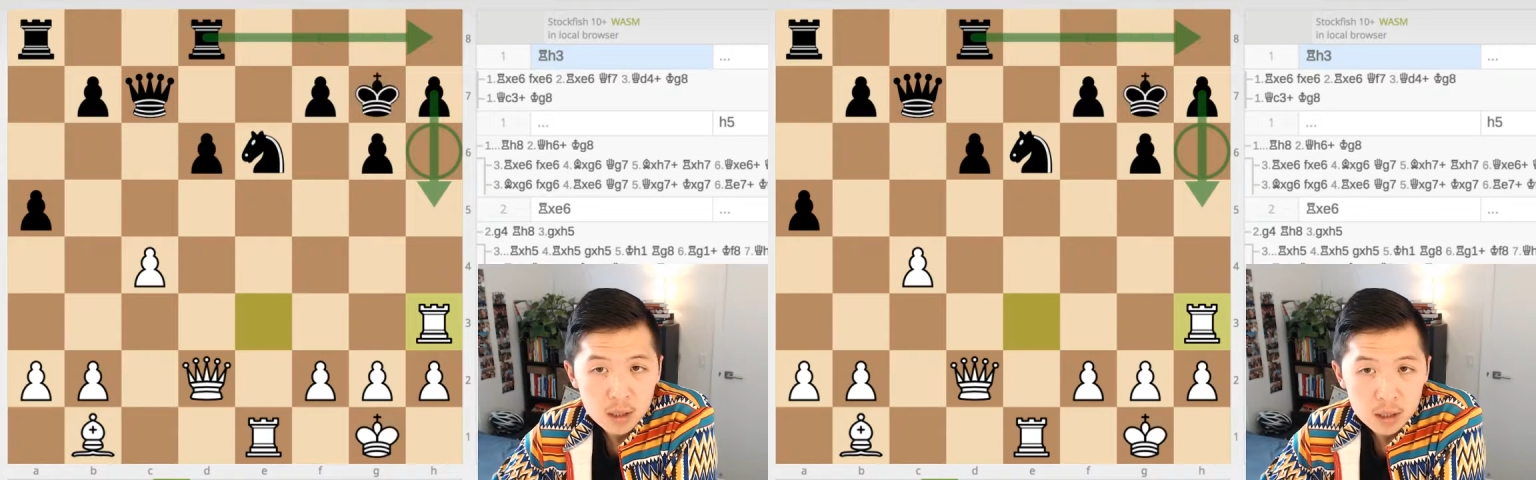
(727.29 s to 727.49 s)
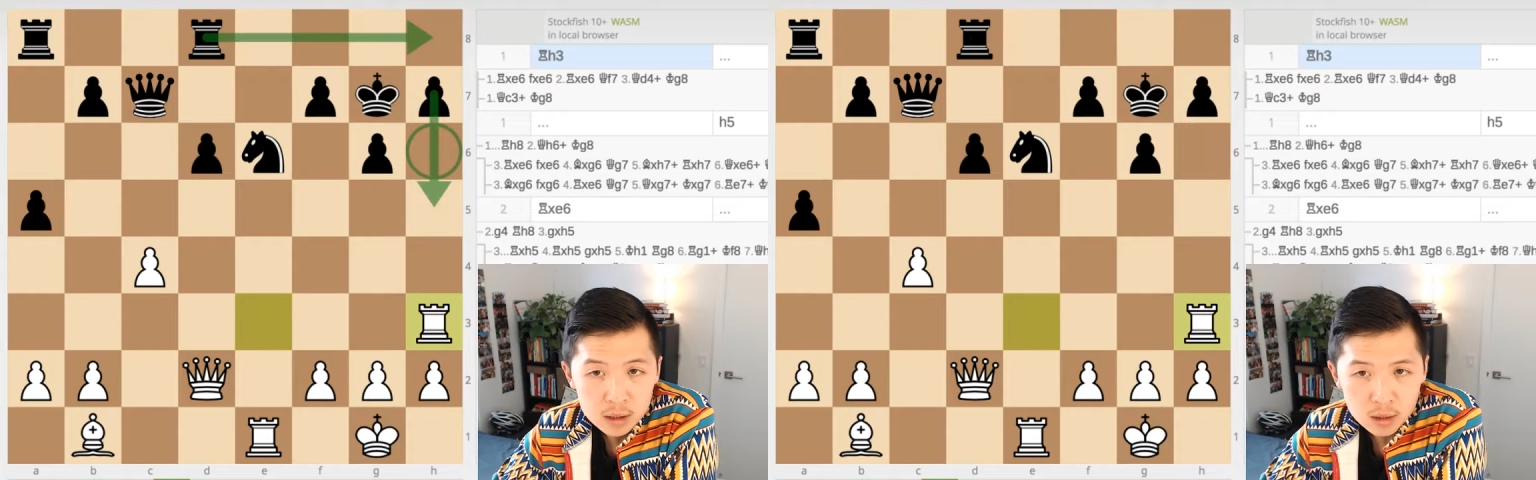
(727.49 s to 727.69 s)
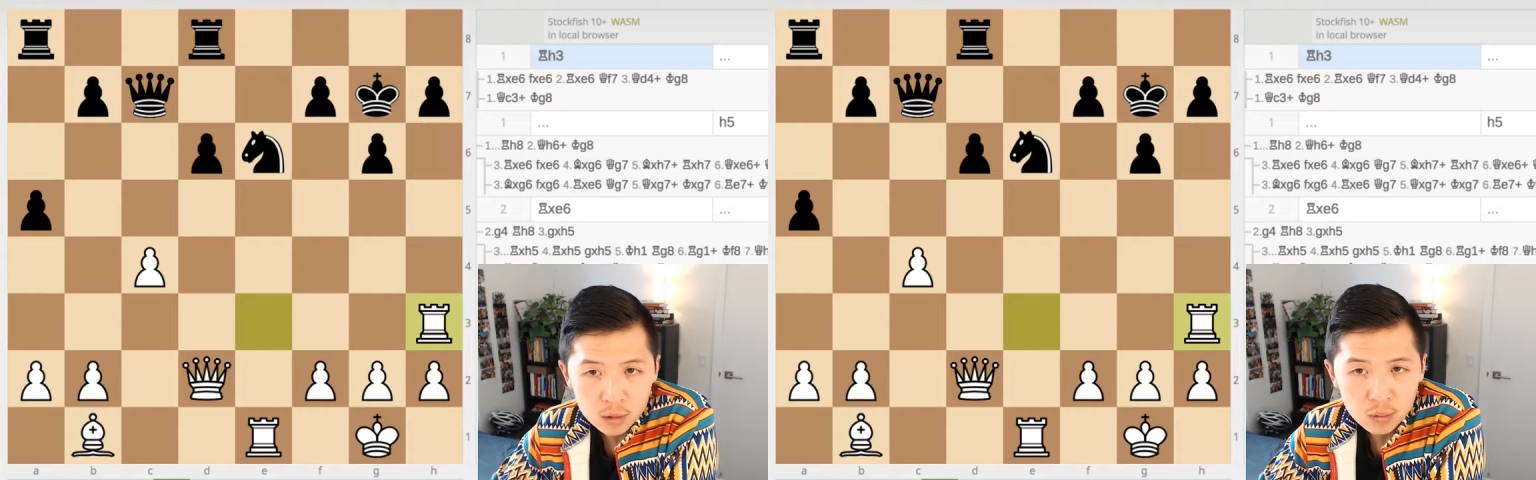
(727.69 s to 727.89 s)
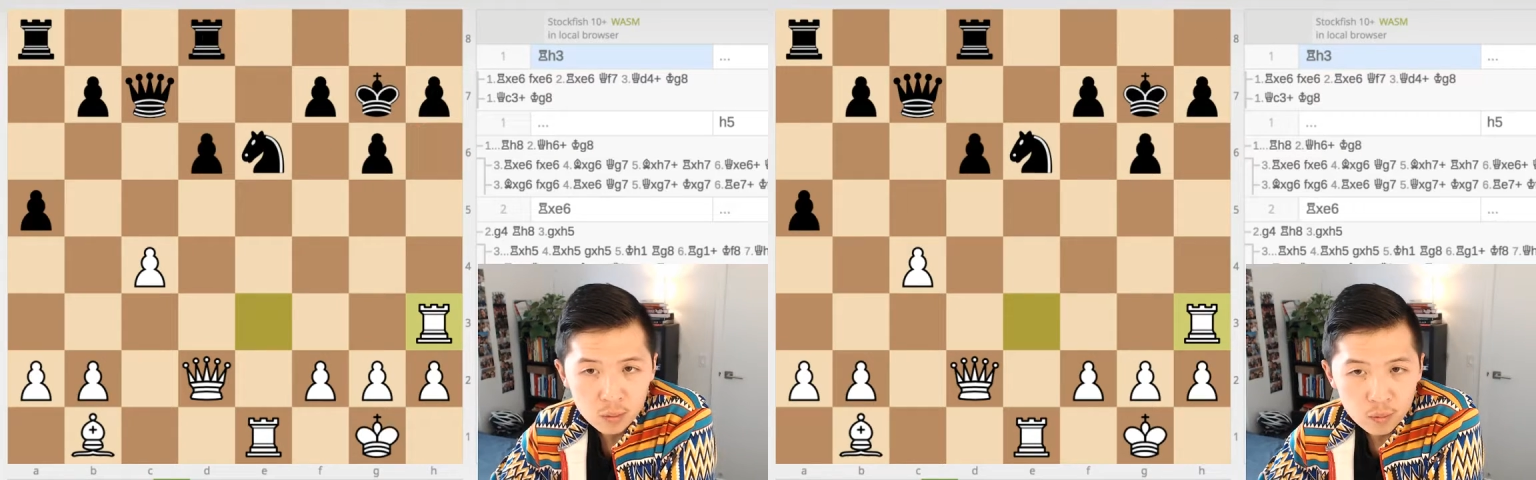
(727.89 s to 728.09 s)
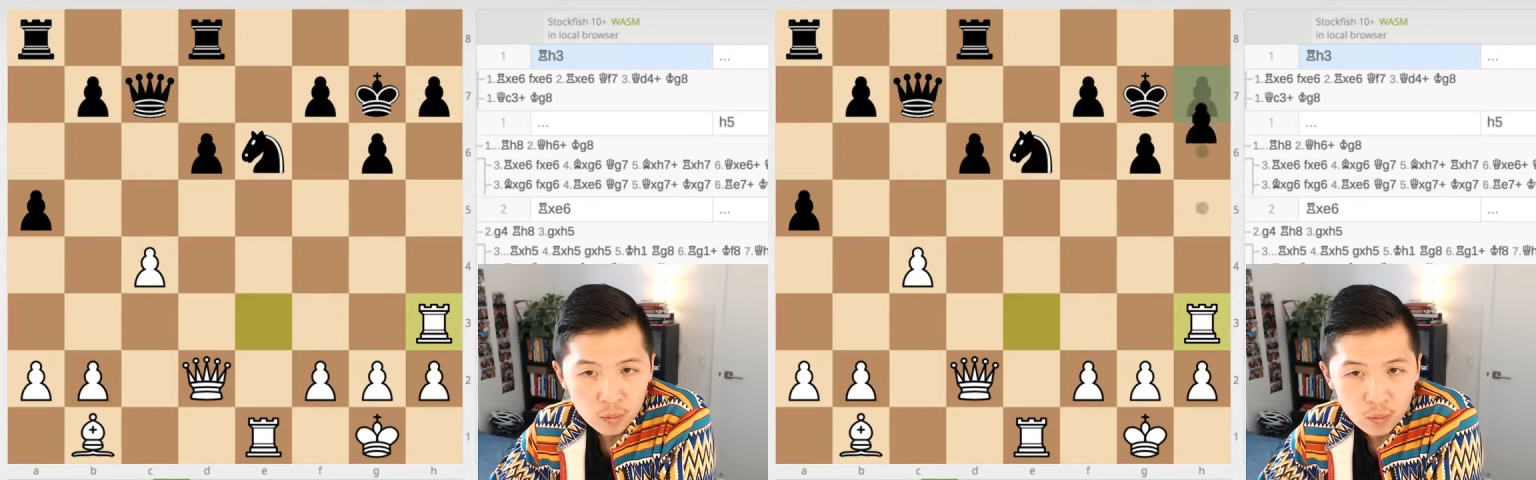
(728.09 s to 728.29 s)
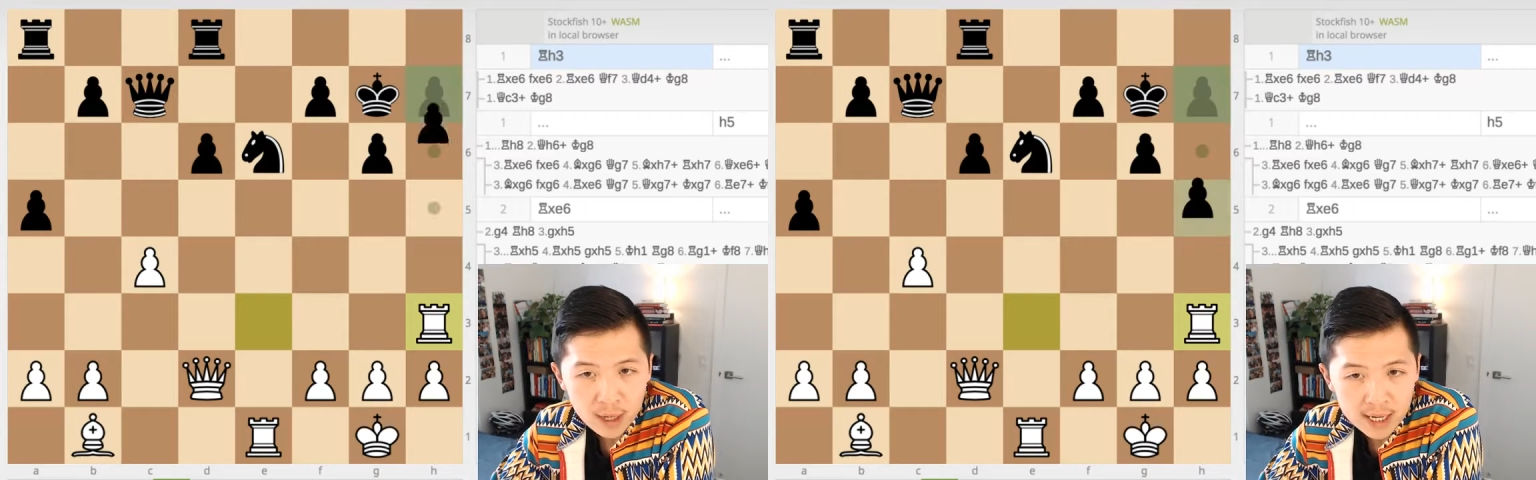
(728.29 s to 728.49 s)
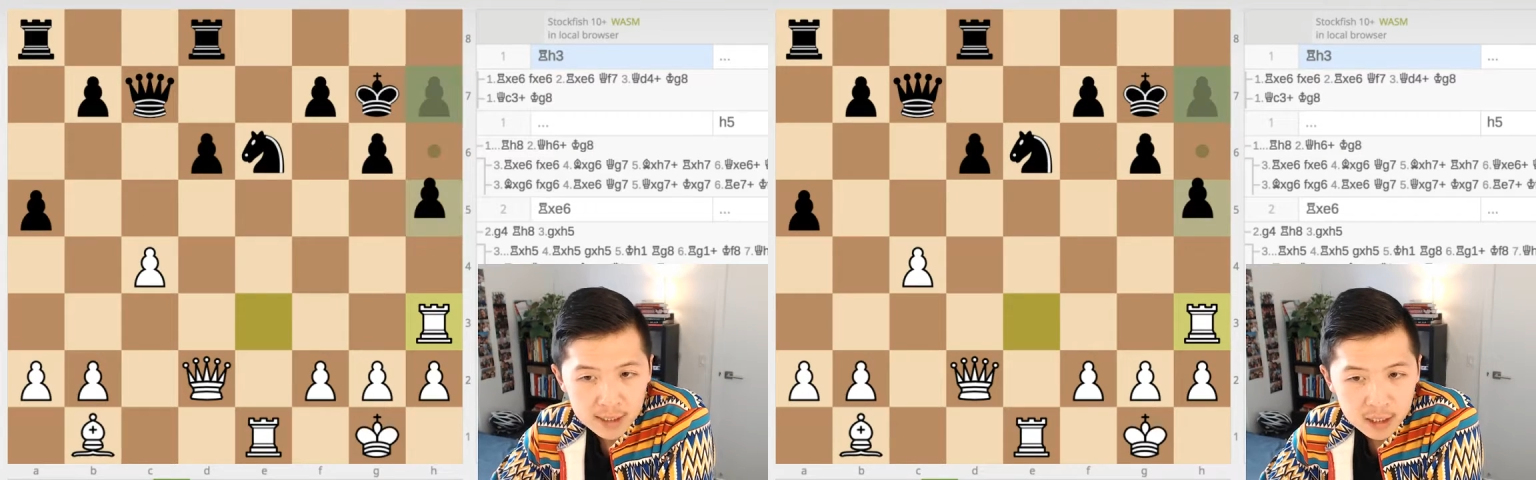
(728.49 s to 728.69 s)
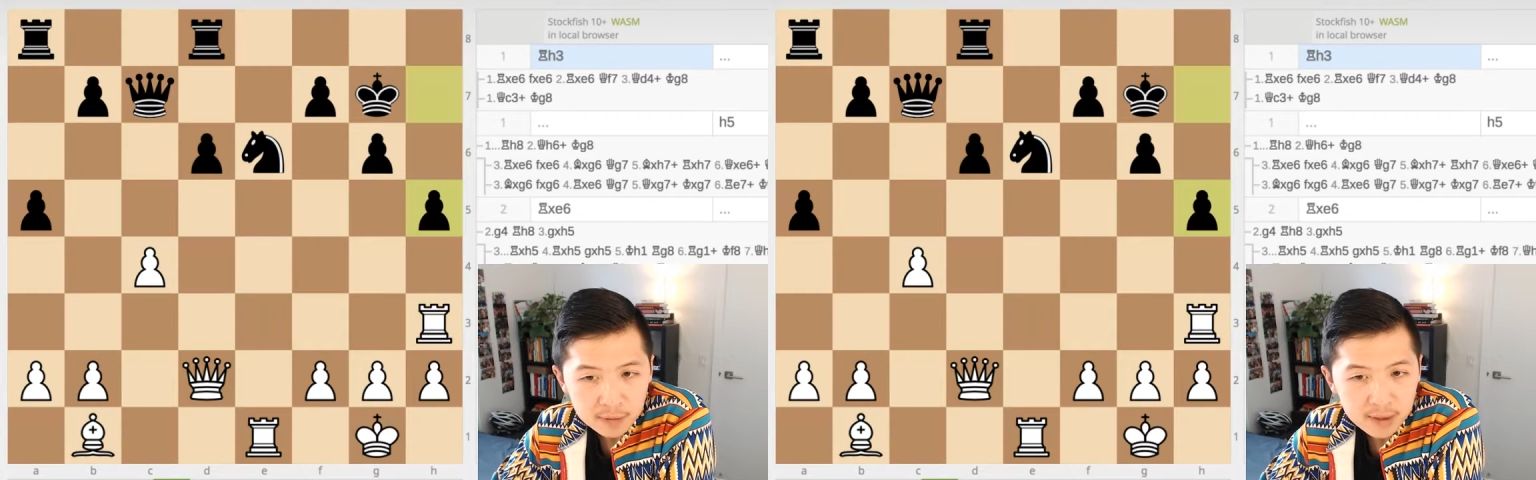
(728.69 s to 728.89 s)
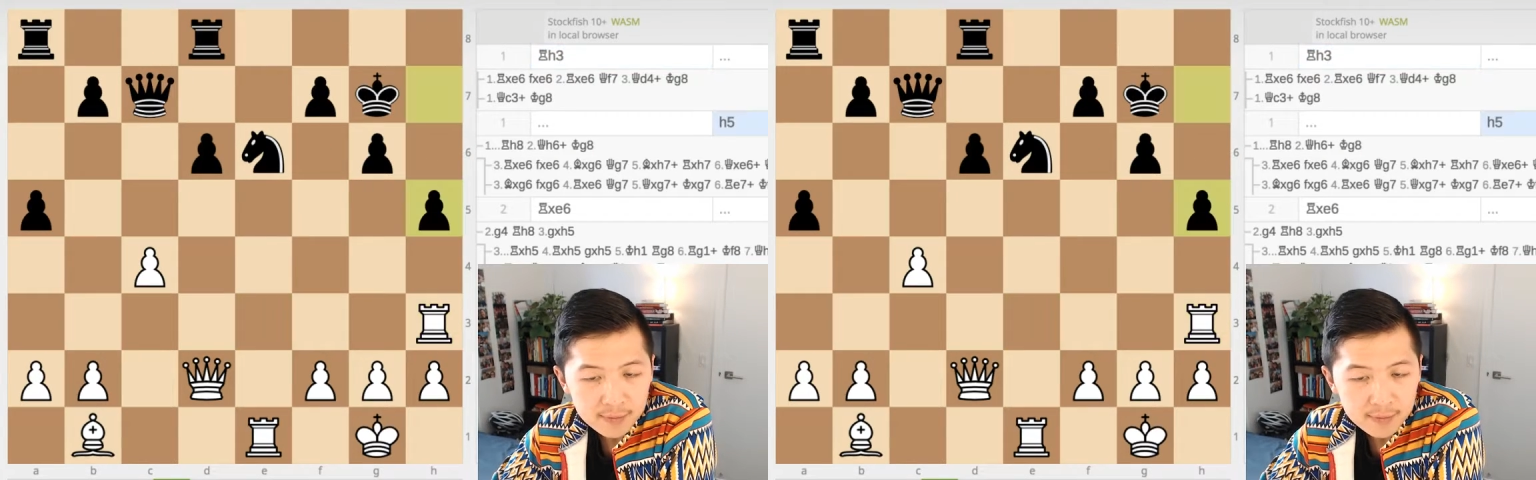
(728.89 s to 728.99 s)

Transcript: So why is h5?